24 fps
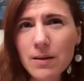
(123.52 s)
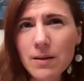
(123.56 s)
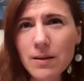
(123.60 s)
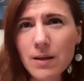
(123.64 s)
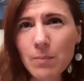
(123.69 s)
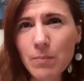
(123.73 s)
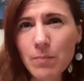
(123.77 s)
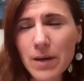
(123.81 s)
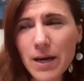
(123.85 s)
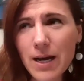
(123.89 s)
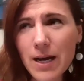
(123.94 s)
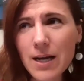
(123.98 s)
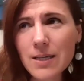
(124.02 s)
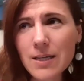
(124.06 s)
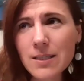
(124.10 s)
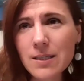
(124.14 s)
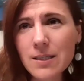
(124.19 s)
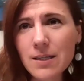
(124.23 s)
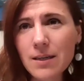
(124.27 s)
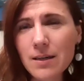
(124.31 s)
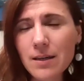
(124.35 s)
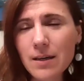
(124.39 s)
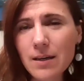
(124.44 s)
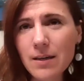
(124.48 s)
that passed
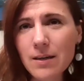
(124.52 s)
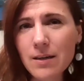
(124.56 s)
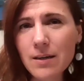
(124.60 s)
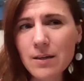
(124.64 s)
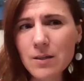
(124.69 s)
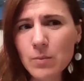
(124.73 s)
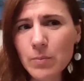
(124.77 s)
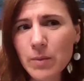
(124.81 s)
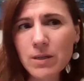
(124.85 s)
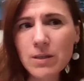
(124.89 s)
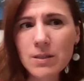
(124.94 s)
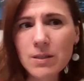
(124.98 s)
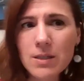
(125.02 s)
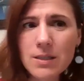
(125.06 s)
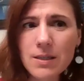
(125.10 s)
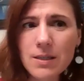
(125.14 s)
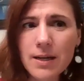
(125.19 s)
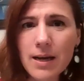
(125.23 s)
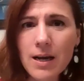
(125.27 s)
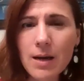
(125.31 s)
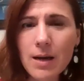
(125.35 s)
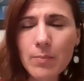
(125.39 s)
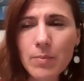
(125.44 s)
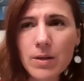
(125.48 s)
and experiences that
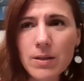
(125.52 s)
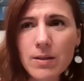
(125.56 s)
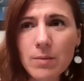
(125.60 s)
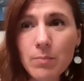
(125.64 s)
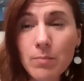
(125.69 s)
happened